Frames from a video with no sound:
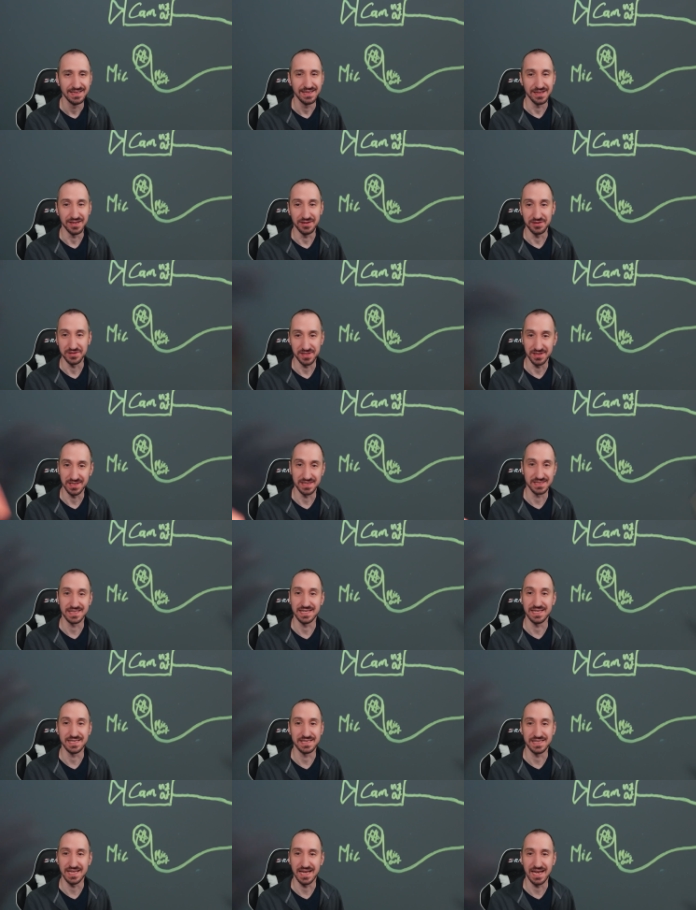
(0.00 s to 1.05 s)
you know, so let's
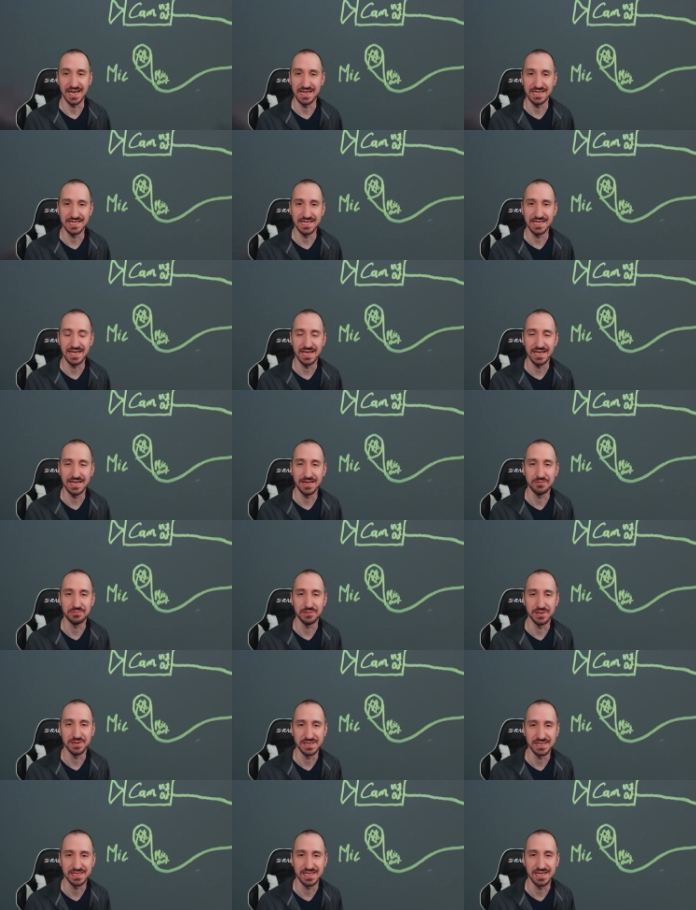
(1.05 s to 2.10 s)
say it's a handy cam,
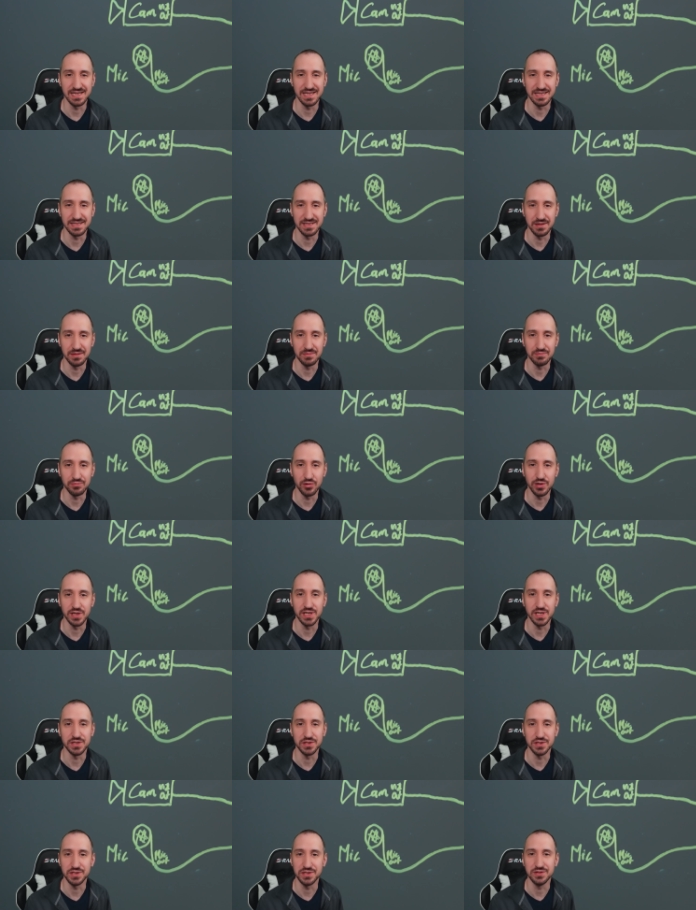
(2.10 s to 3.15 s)
let's say it's a point
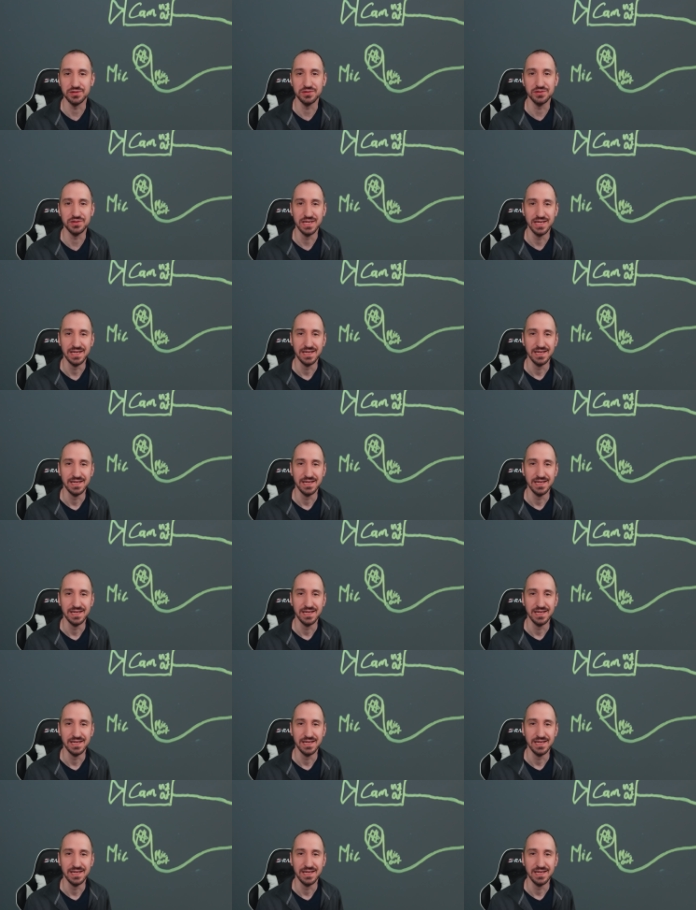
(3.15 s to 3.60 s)
and shoot,